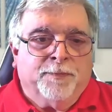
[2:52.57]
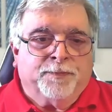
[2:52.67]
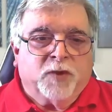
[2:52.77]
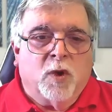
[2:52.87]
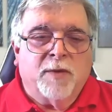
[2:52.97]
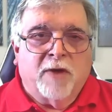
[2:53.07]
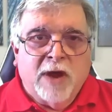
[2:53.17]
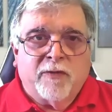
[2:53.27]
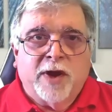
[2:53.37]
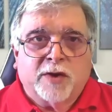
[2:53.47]
One of my
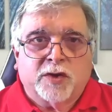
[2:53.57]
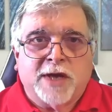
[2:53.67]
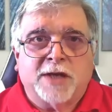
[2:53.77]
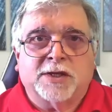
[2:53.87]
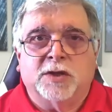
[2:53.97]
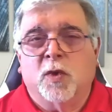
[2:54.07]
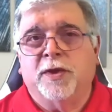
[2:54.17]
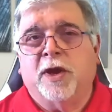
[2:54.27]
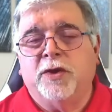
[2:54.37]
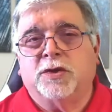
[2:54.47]
favorite exercises, the one
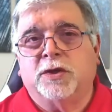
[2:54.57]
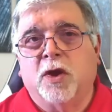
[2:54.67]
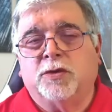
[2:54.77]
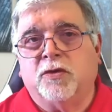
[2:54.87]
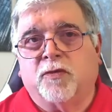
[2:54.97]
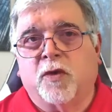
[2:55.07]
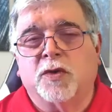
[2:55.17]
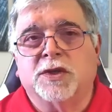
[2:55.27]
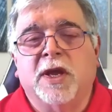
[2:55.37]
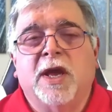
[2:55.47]
that I usually go to
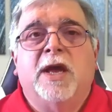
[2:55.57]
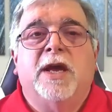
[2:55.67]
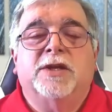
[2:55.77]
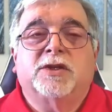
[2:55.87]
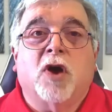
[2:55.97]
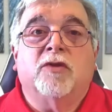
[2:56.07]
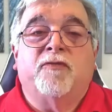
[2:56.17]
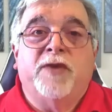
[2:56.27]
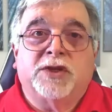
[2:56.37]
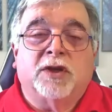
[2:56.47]
first, is called the
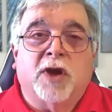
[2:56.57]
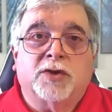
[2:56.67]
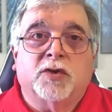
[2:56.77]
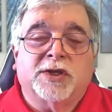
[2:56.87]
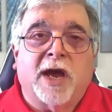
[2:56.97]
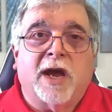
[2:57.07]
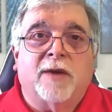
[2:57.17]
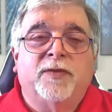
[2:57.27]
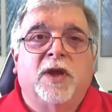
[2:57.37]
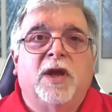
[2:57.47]
Physiological Sigh.
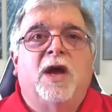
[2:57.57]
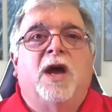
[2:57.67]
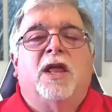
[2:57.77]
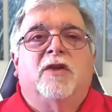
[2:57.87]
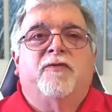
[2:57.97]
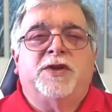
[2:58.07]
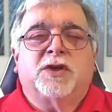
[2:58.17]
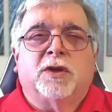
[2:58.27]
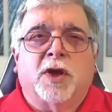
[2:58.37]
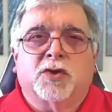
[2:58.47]
The
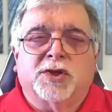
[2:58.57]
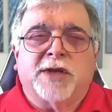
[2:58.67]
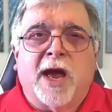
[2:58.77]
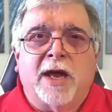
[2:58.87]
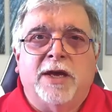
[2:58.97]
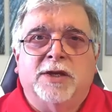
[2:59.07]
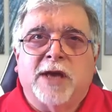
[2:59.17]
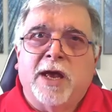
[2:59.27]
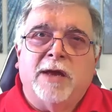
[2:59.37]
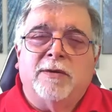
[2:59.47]
Physiological Sigh is
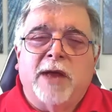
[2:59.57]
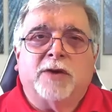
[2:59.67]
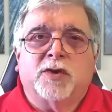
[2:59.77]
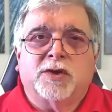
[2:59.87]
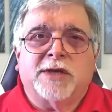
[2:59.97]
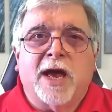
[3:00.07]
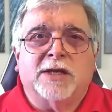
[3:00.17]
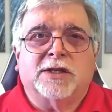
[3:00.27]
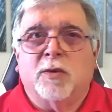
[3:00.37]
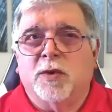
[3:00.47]
an
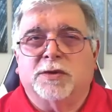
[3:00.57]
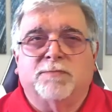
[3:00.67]
exercise that was